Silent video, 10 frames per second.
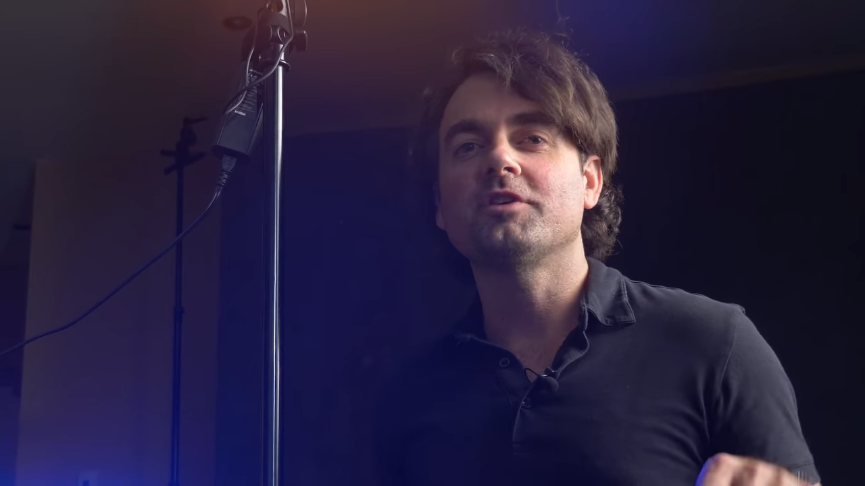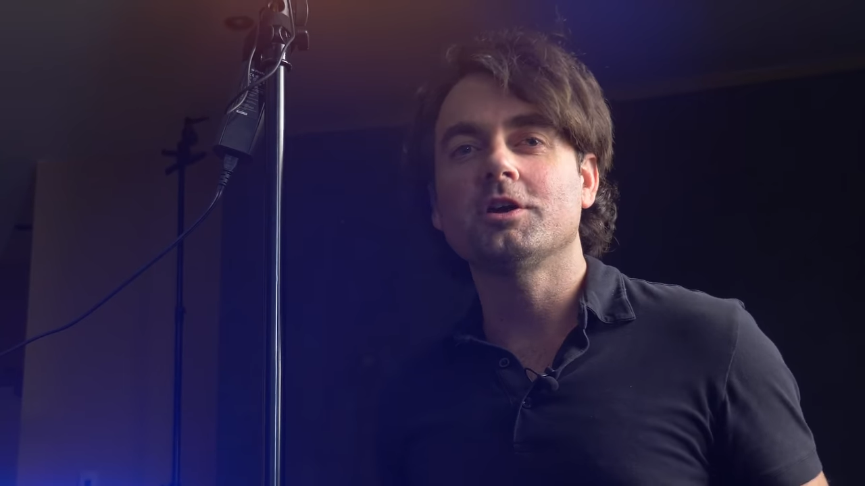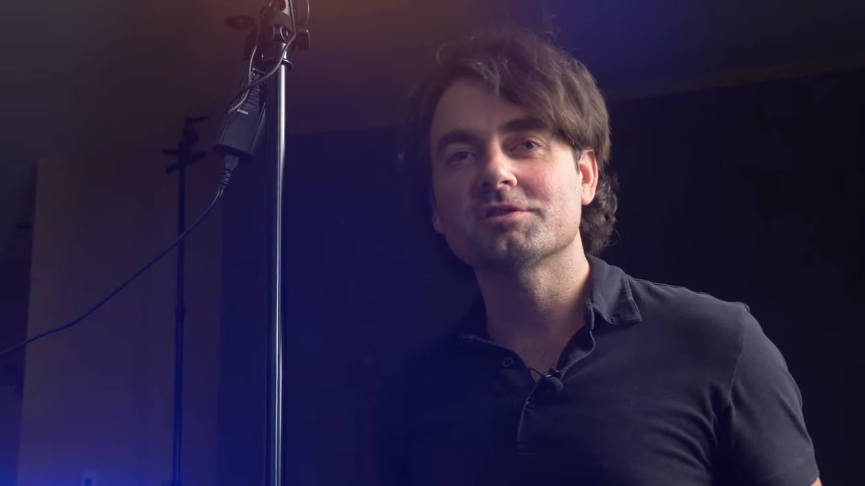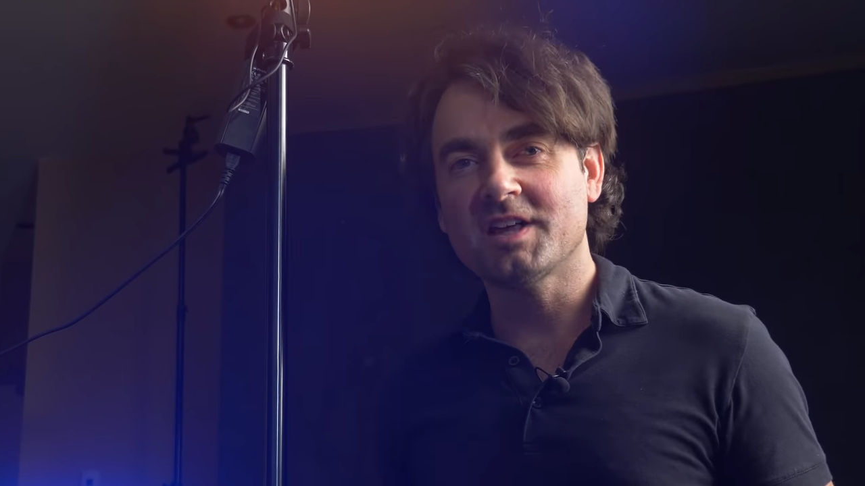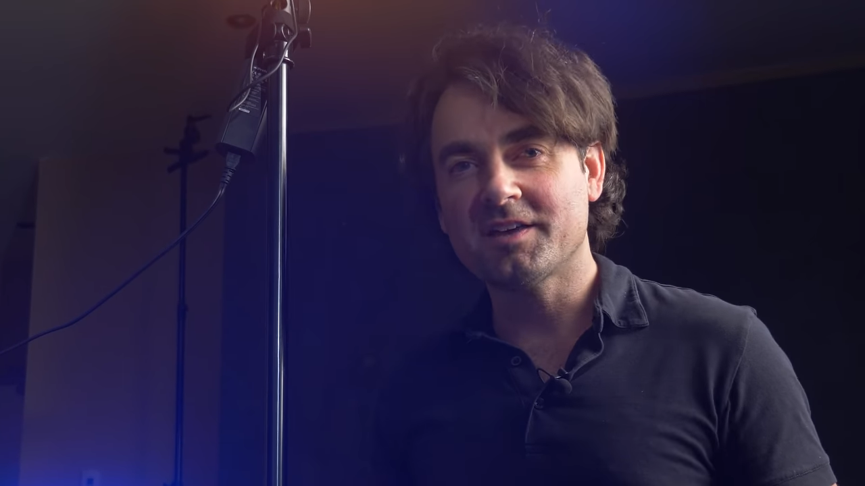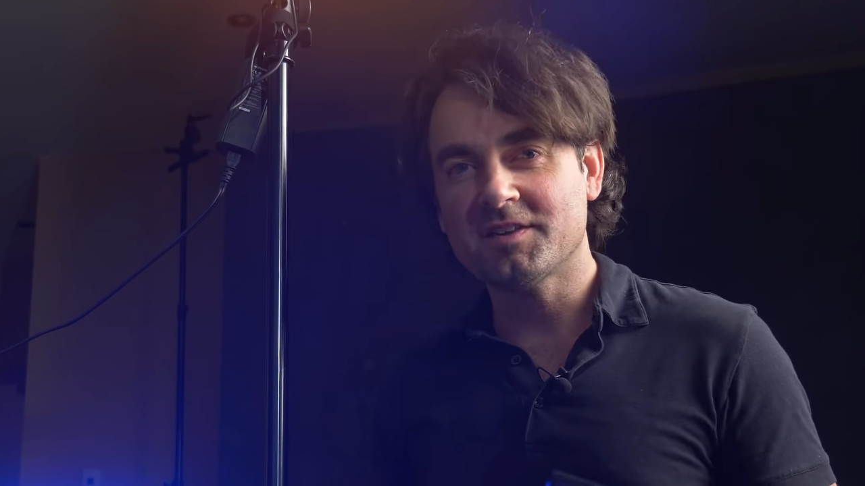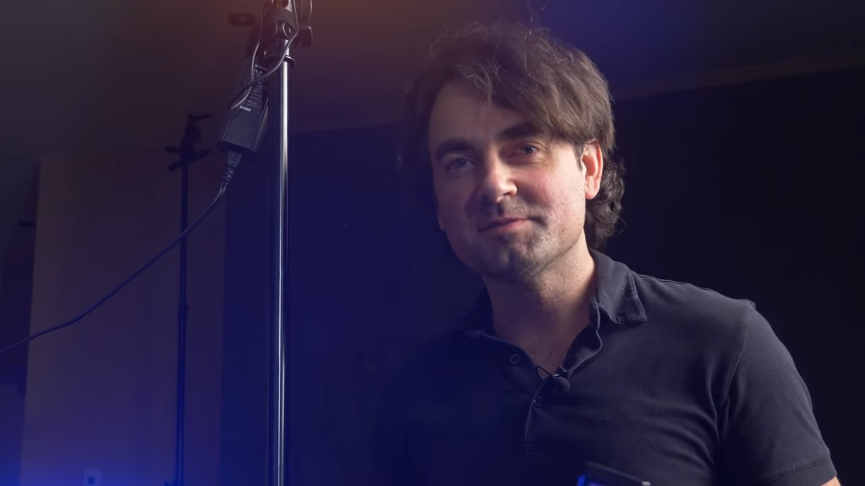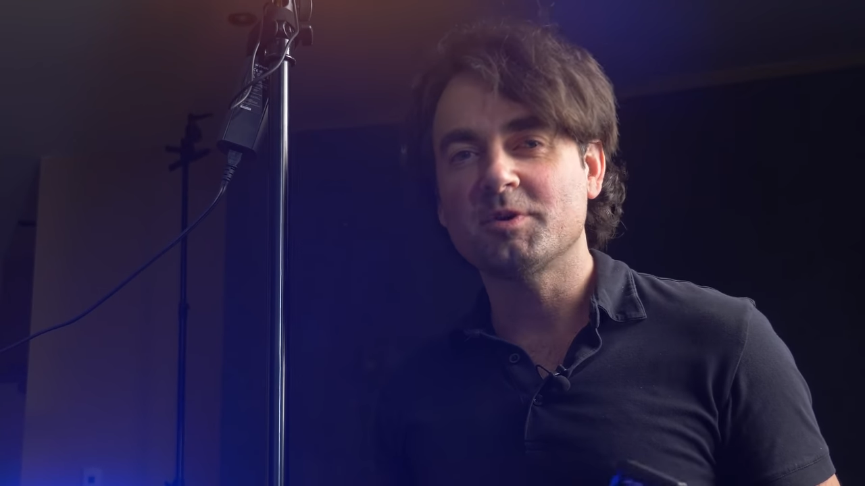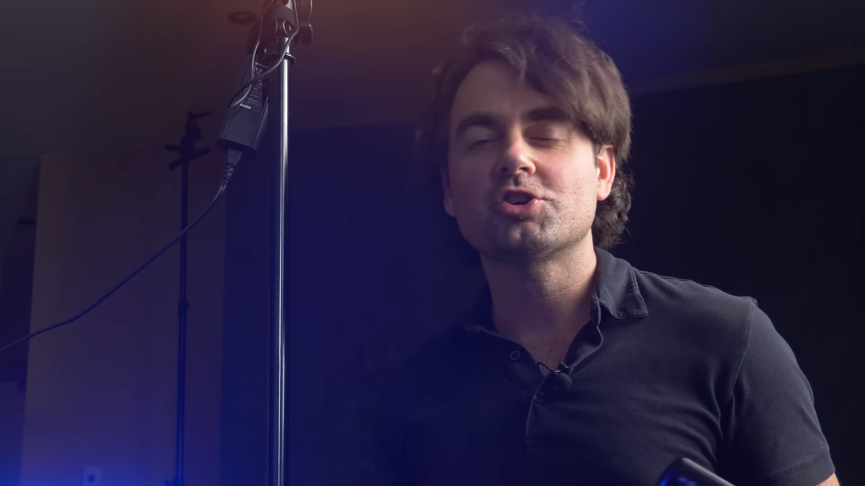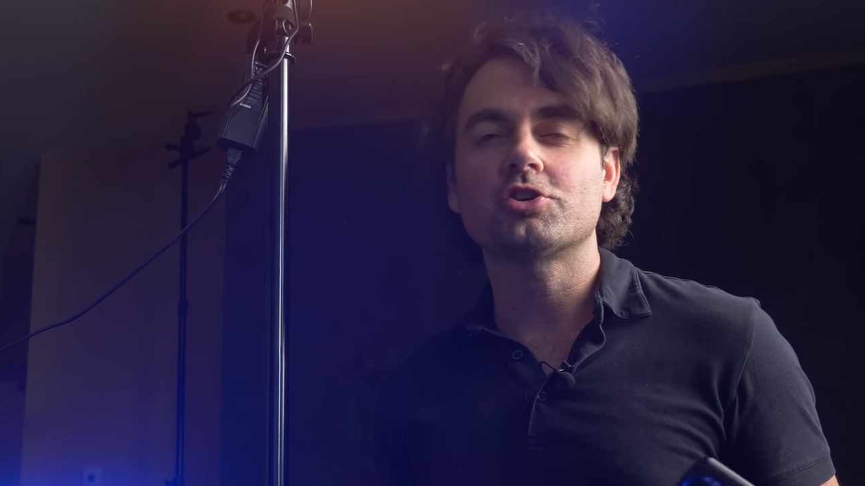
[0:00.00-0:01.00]
videos like
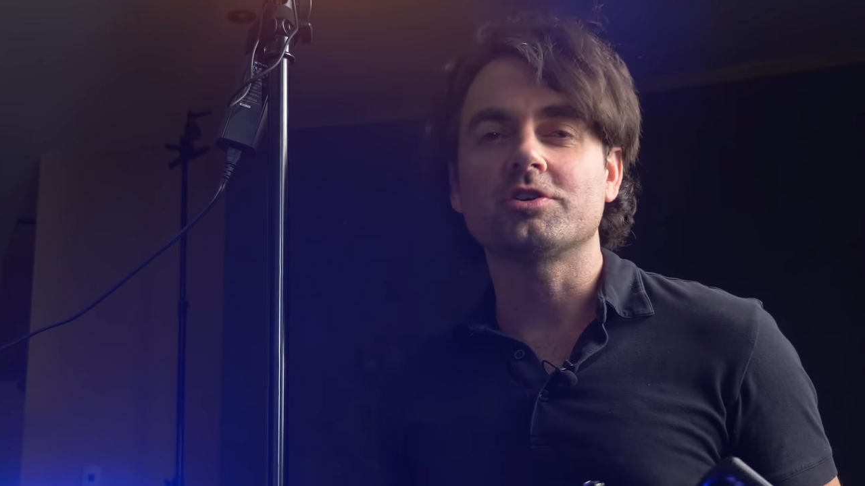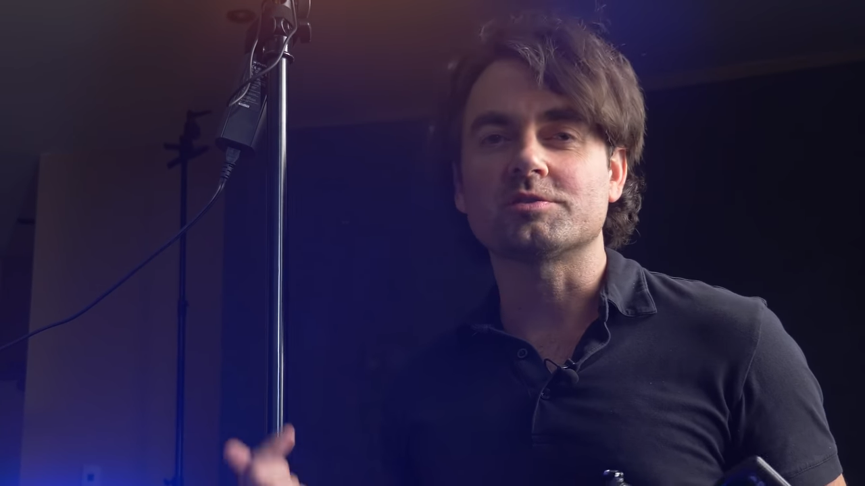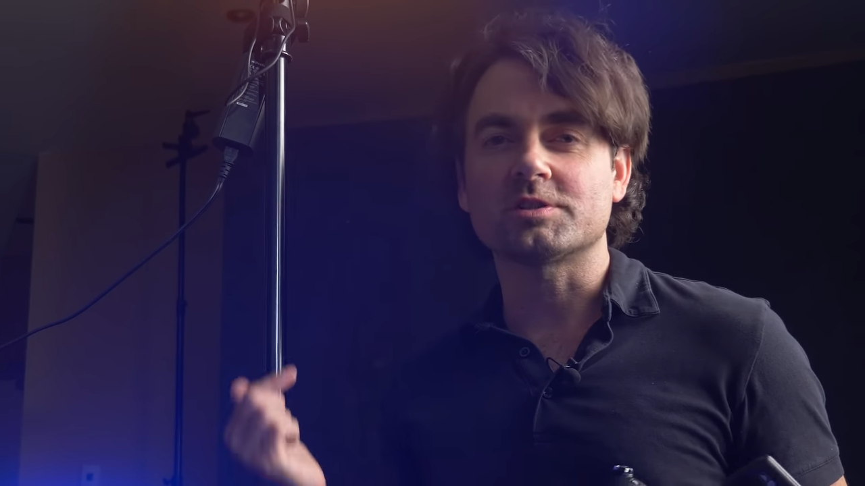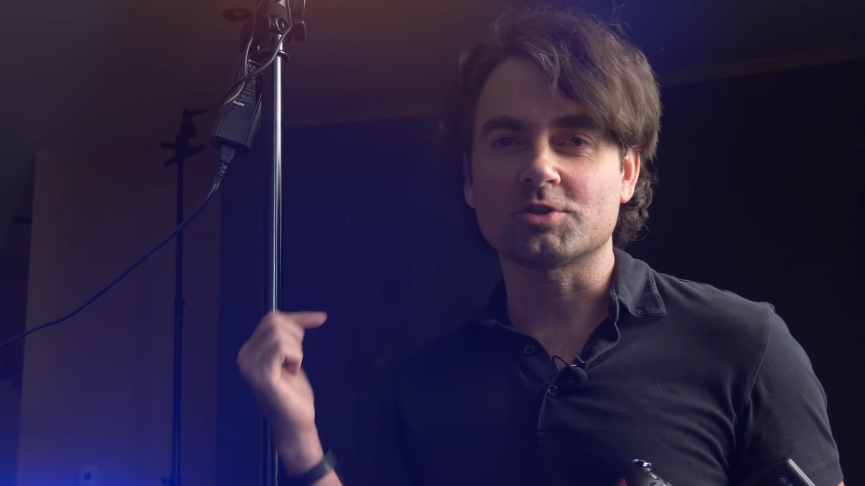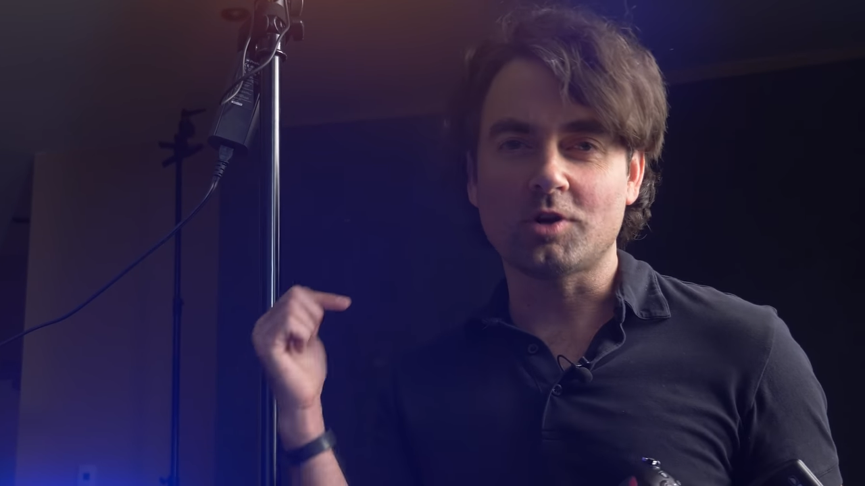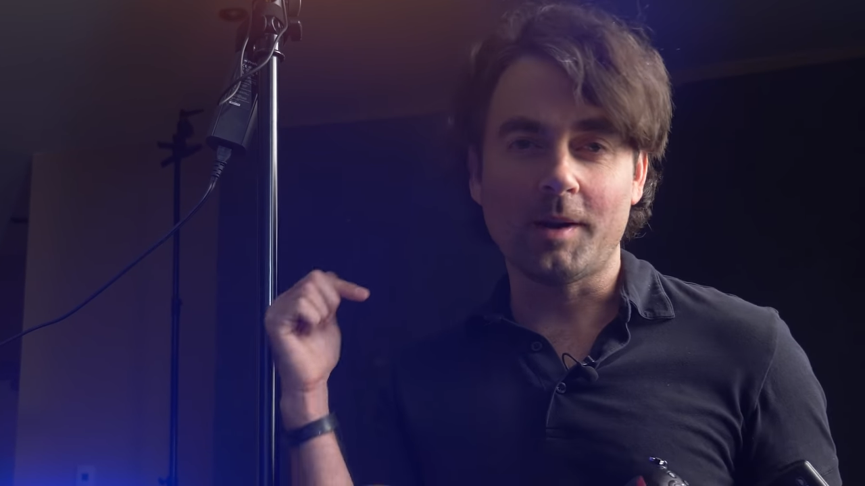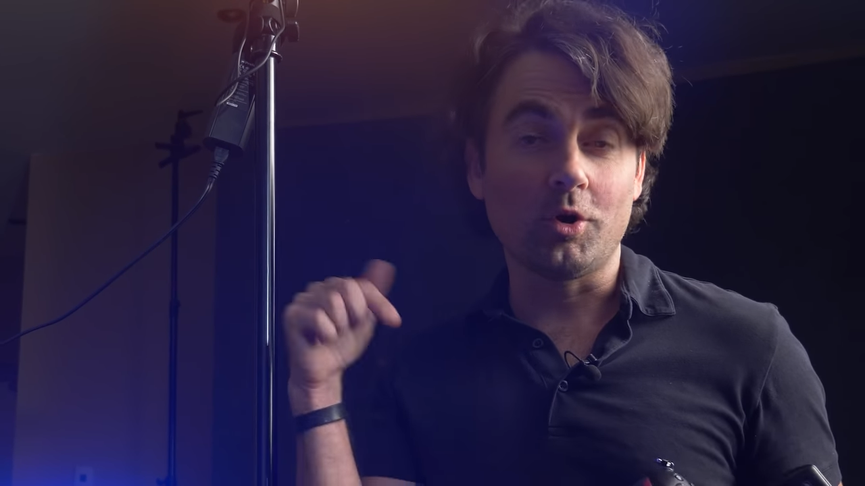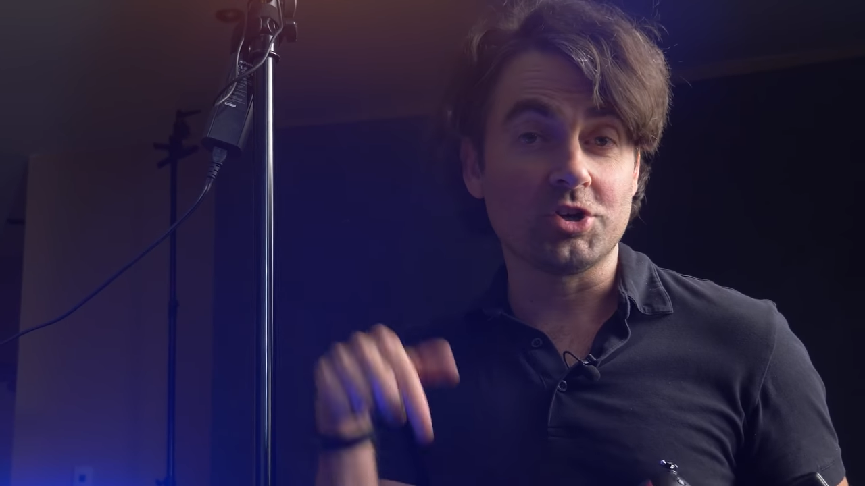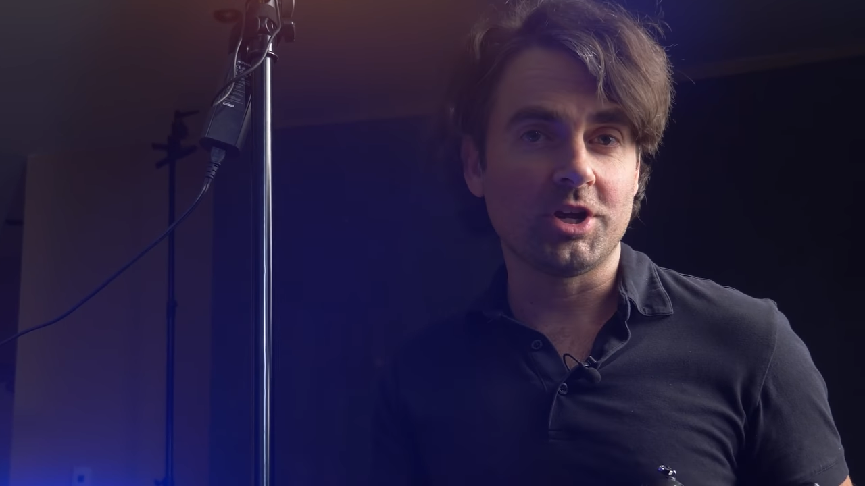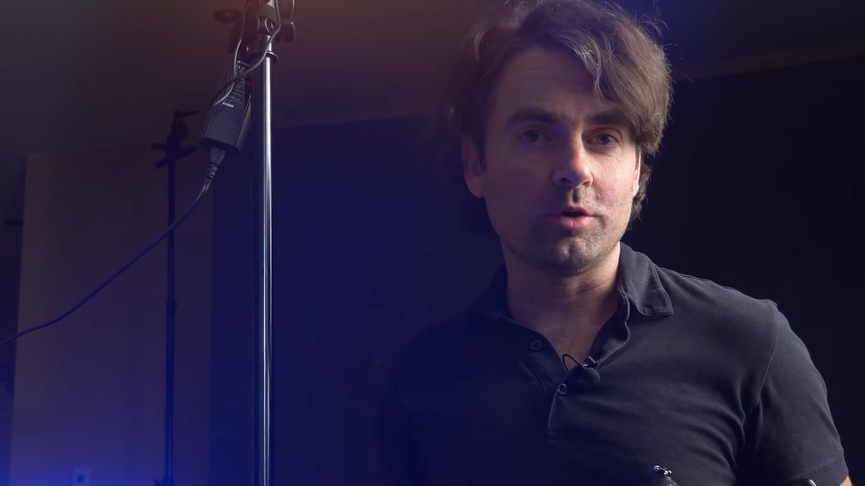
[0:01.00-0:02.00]
this, make sure you subscribe
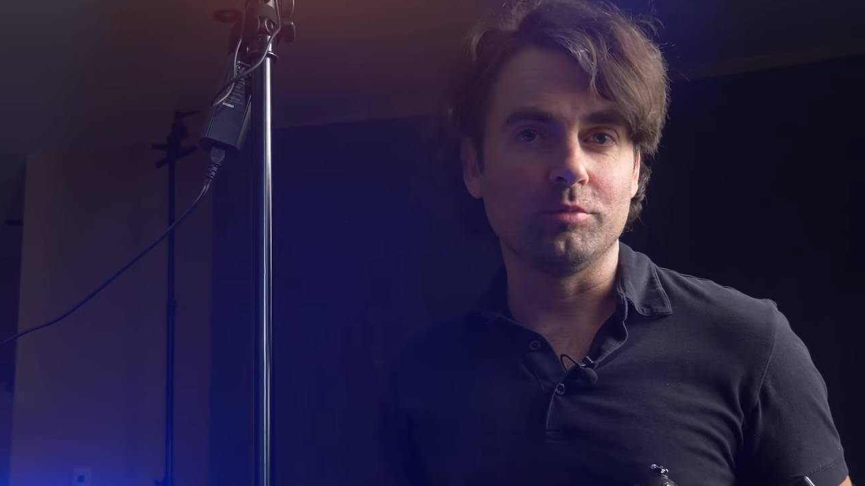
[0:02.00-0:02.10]
to our channel